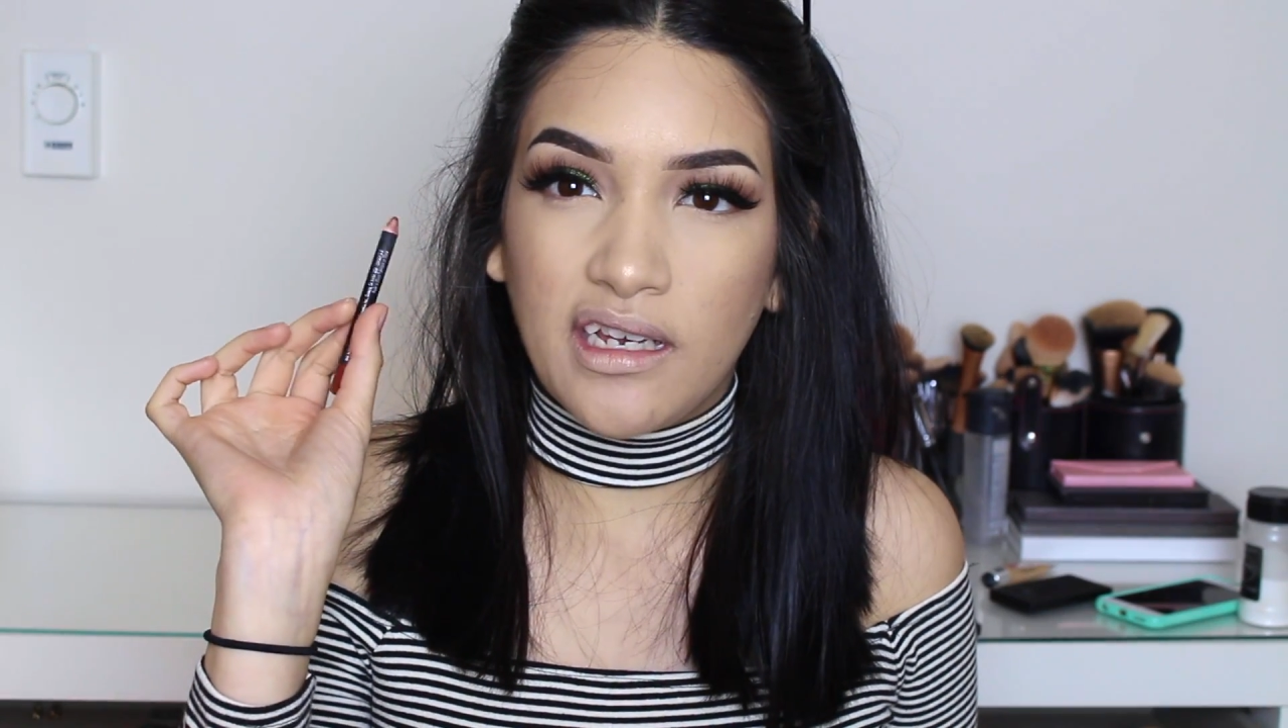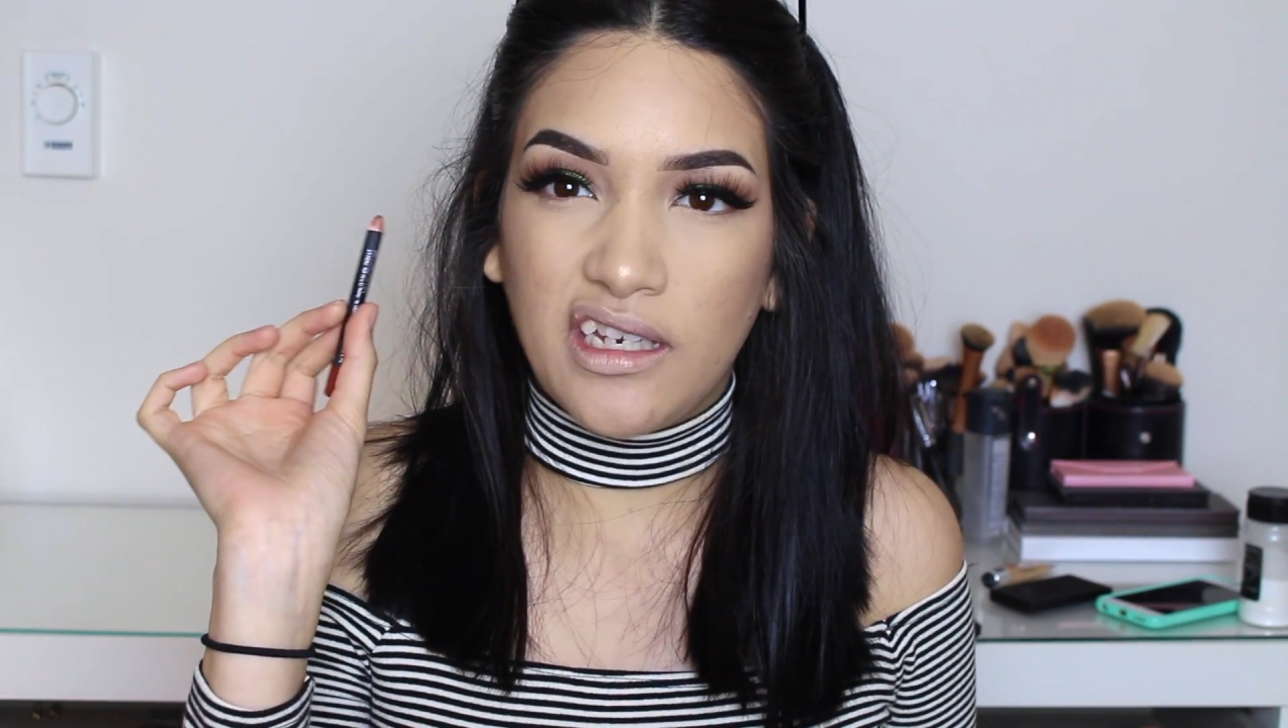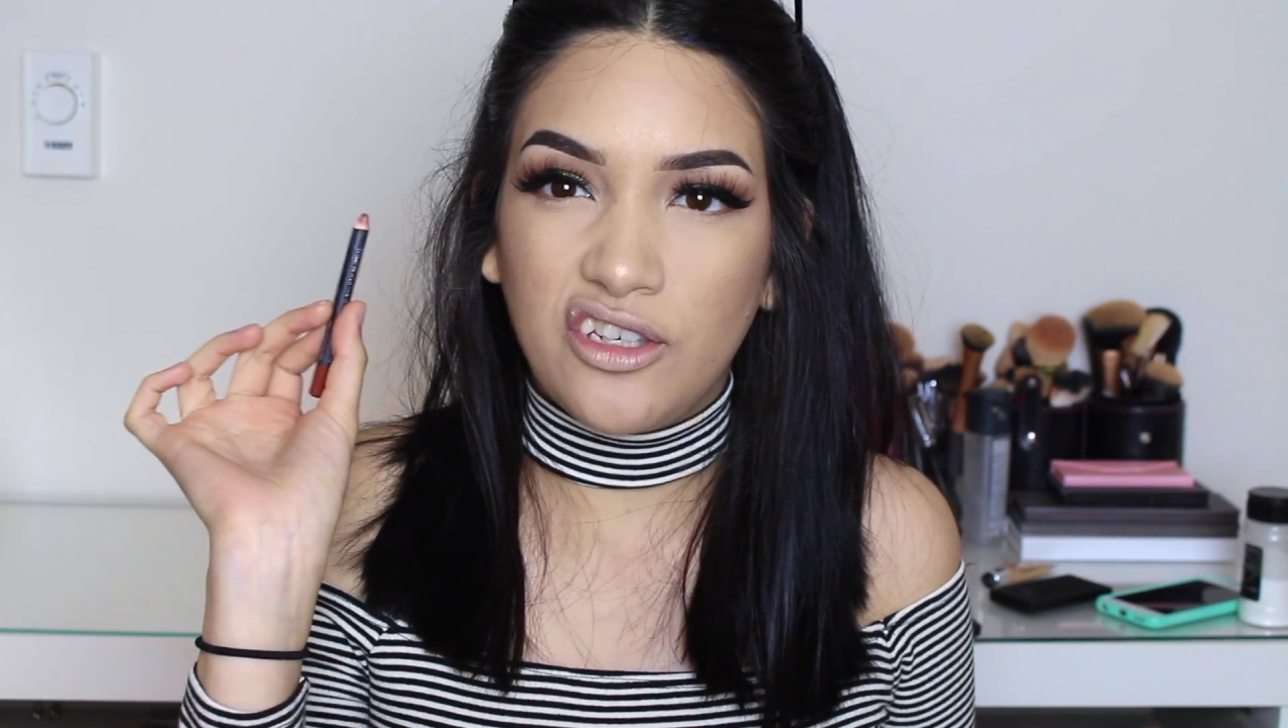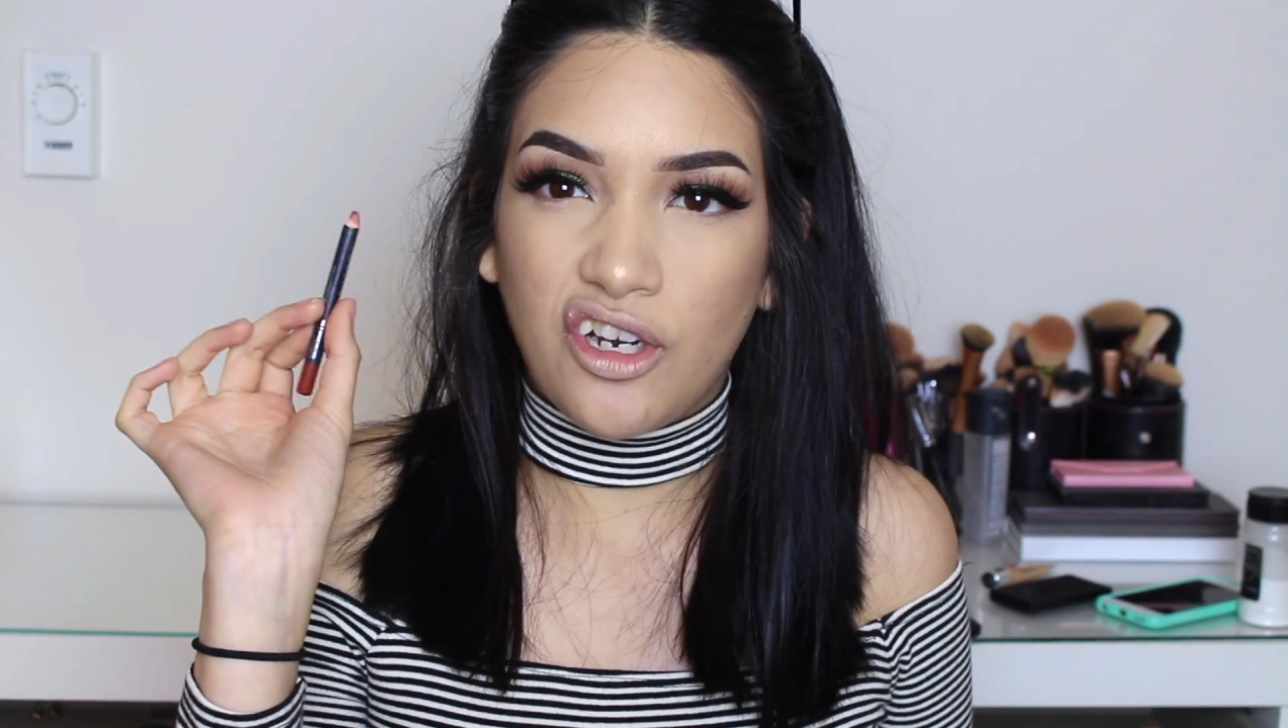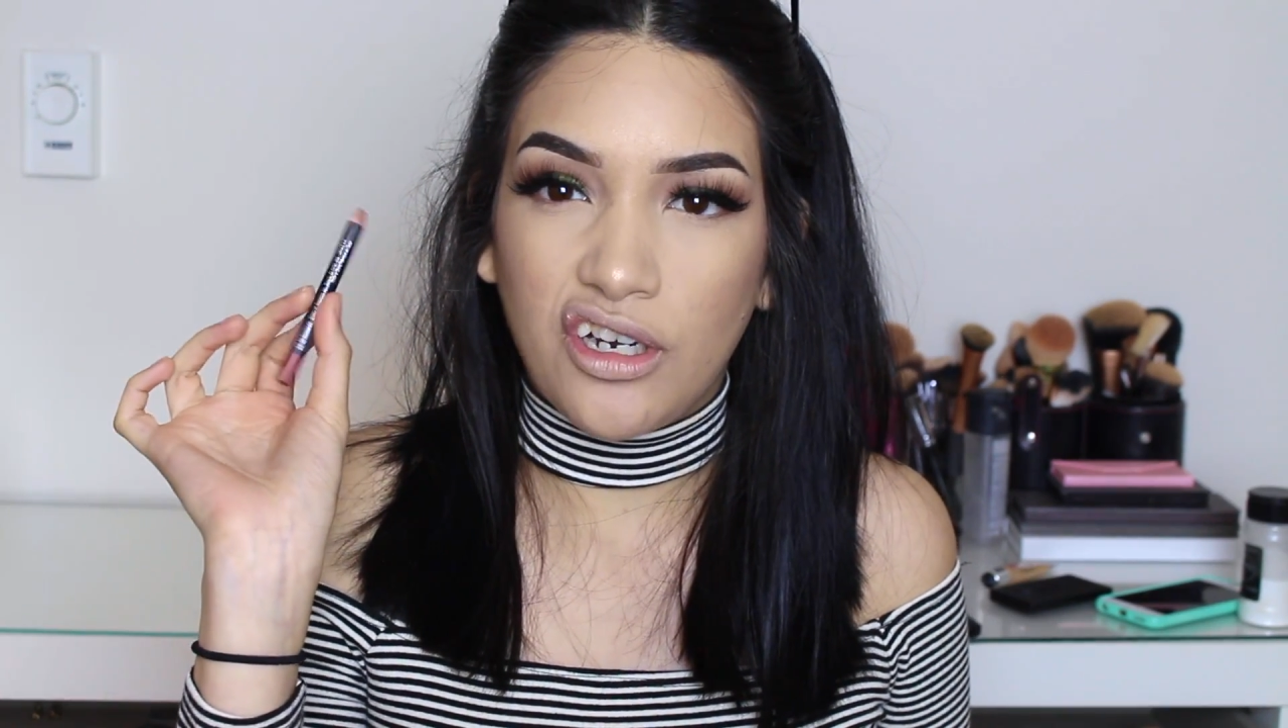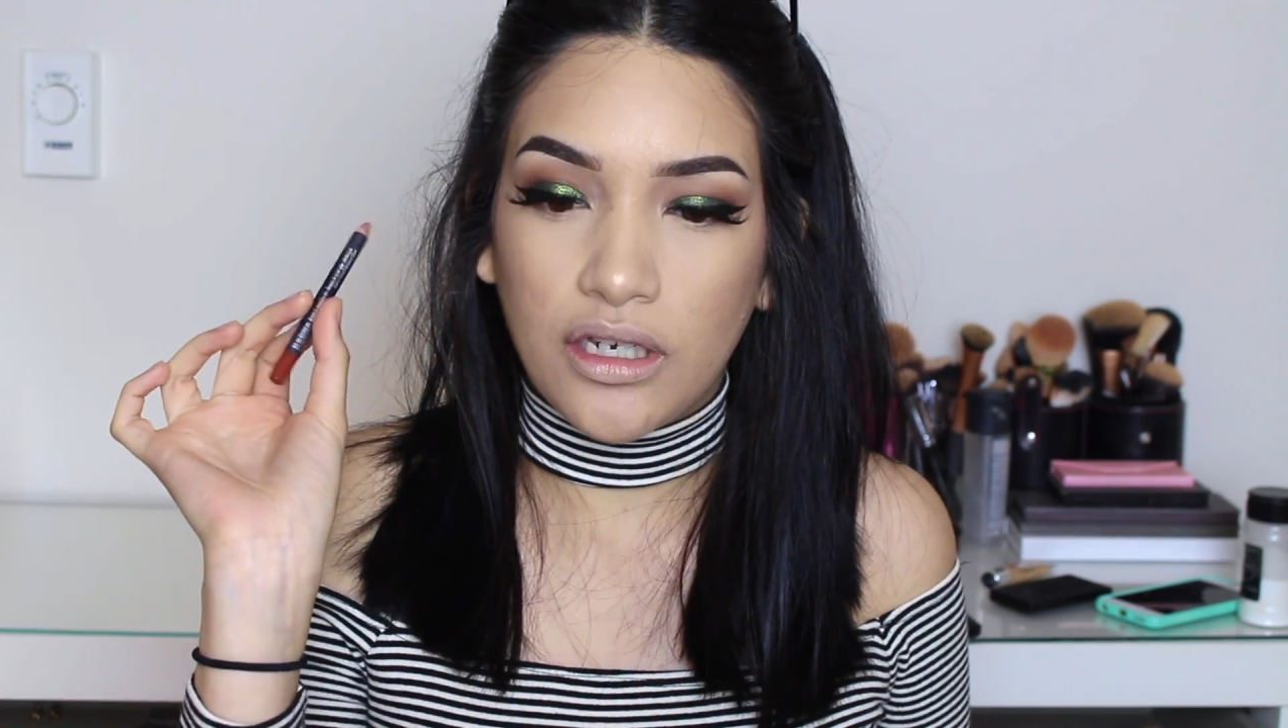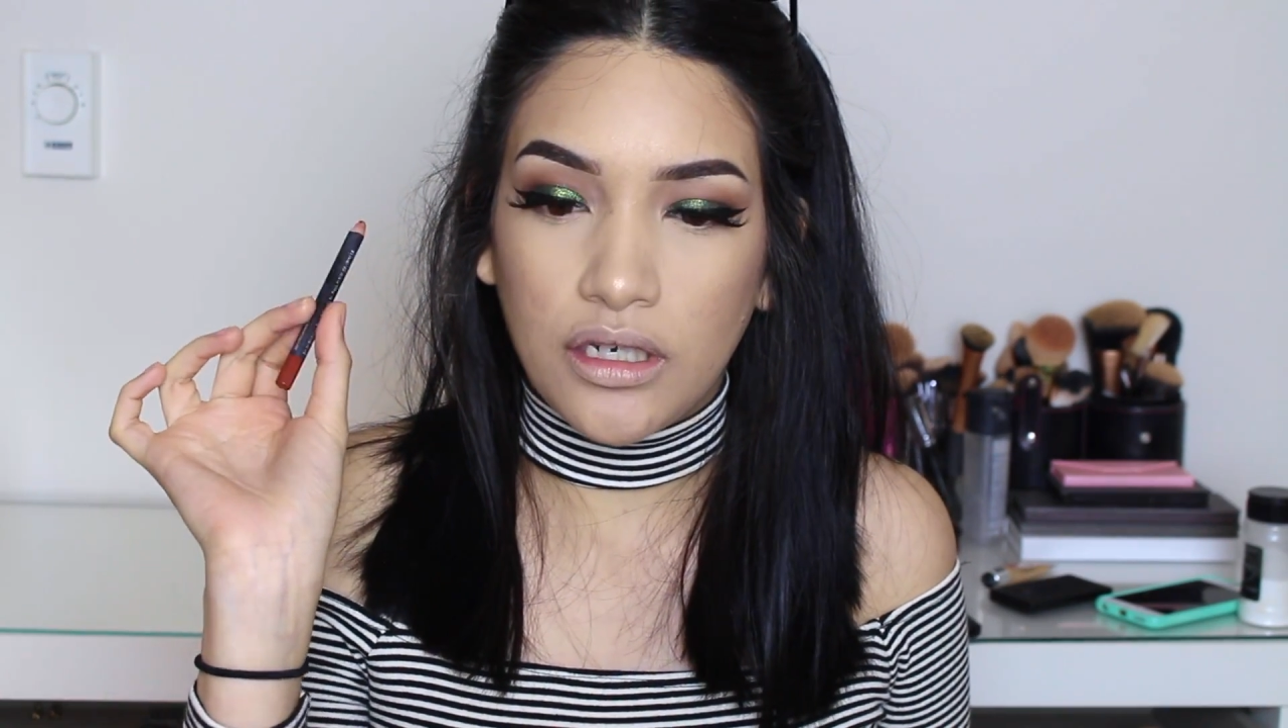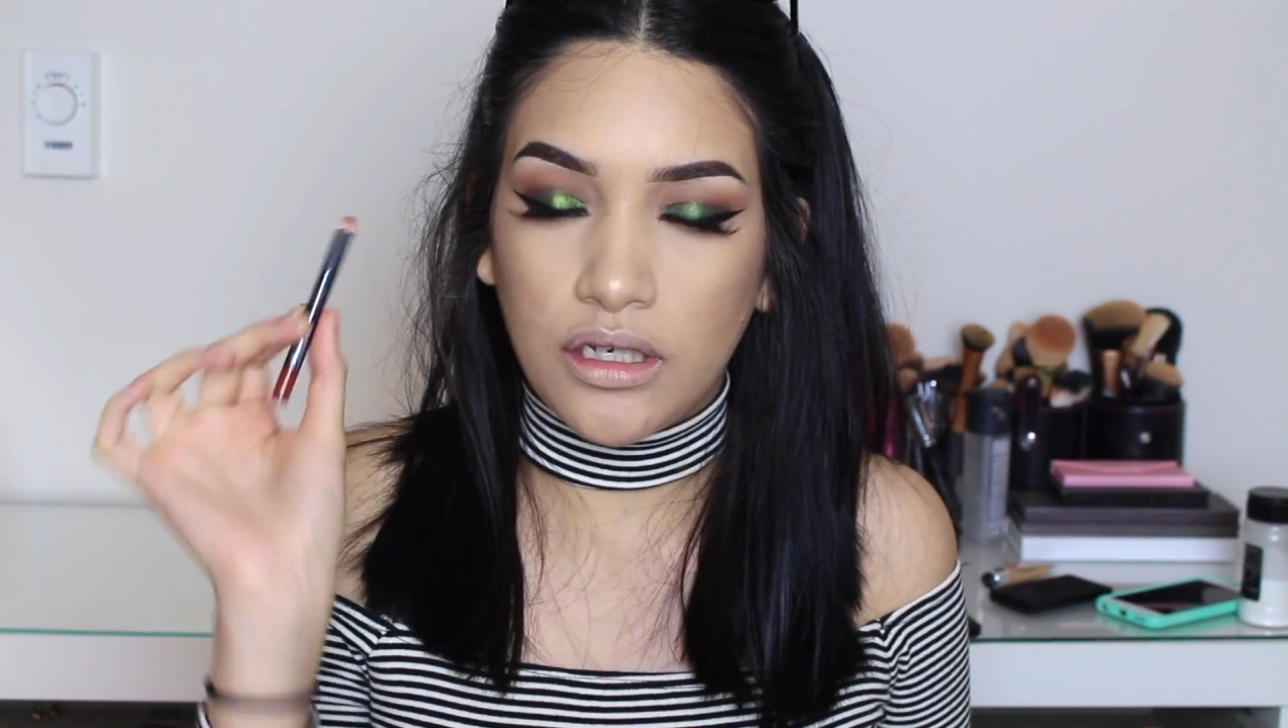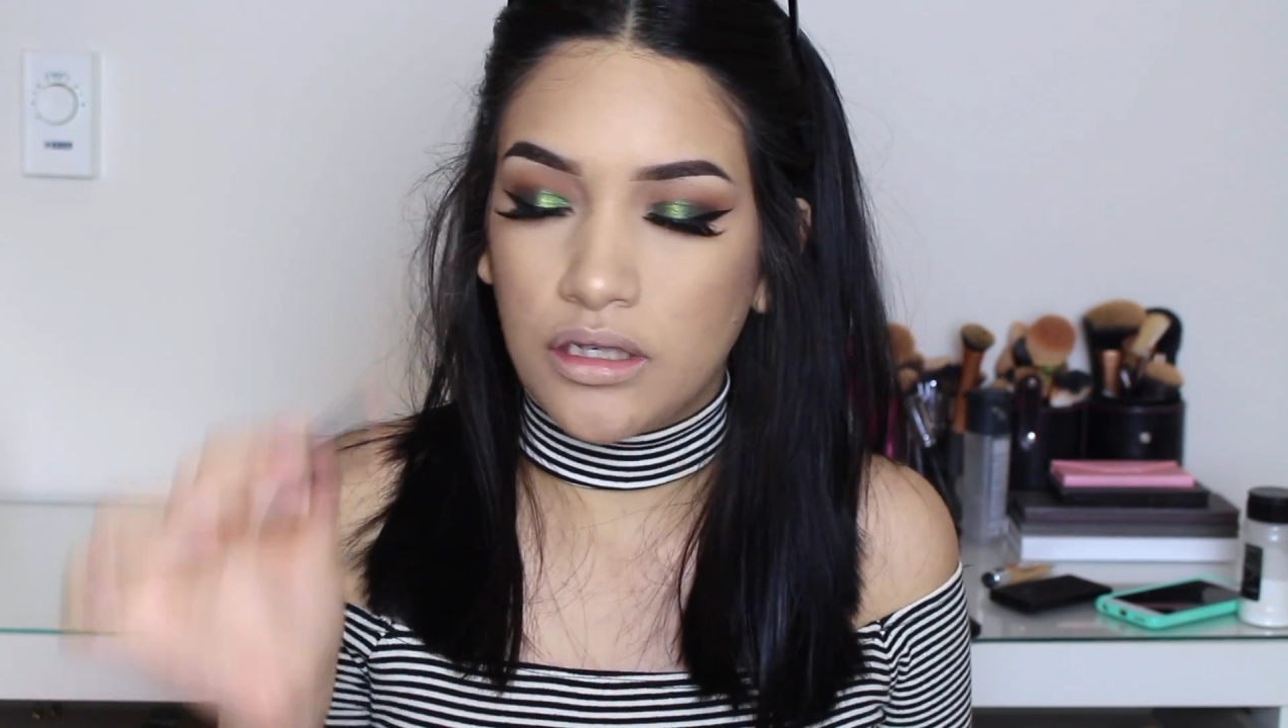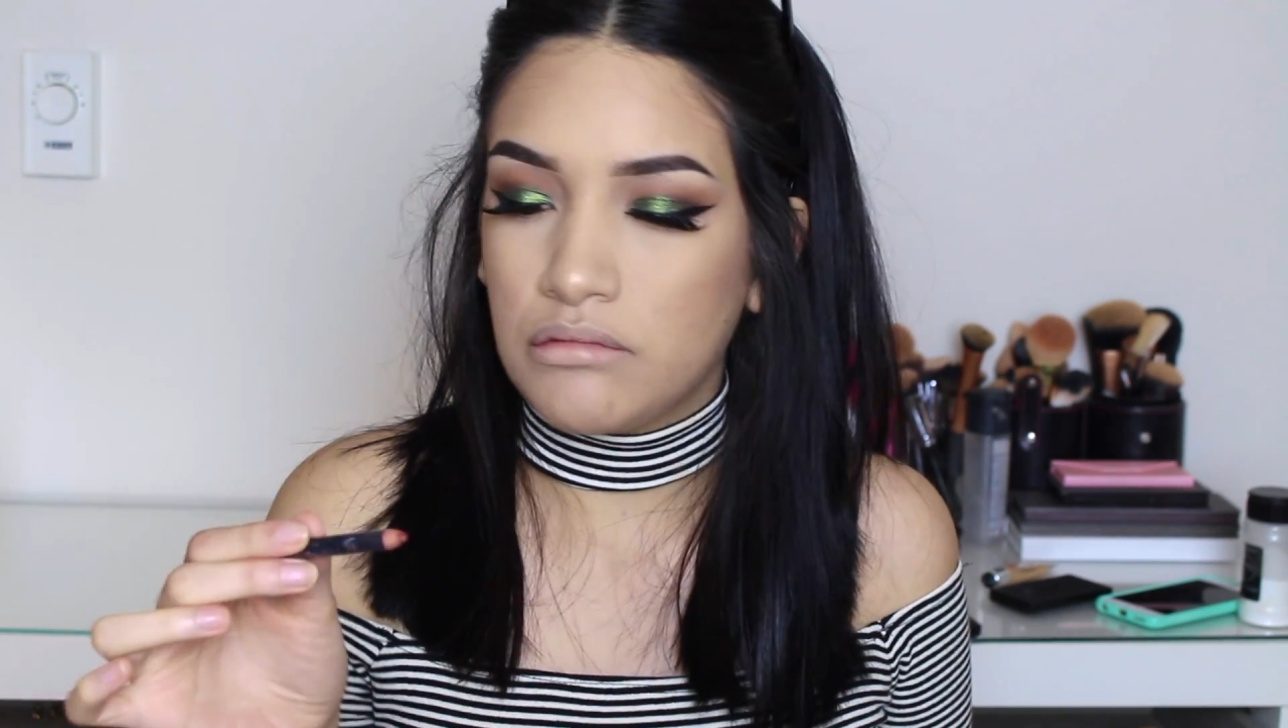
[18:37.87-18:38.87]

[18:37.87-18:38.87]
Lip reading: a dark